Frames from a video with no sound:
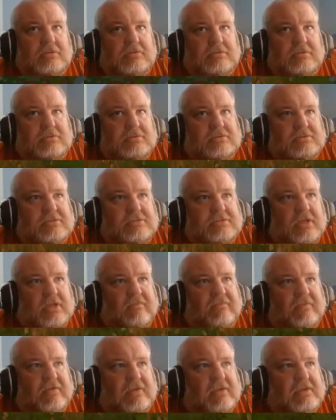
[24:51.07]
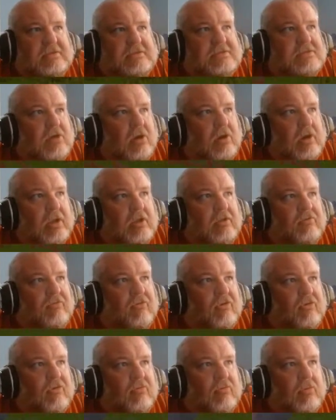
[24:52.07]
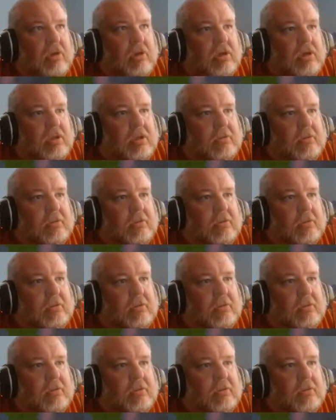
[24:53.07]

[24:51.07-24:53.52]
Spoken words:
Stuff is starting to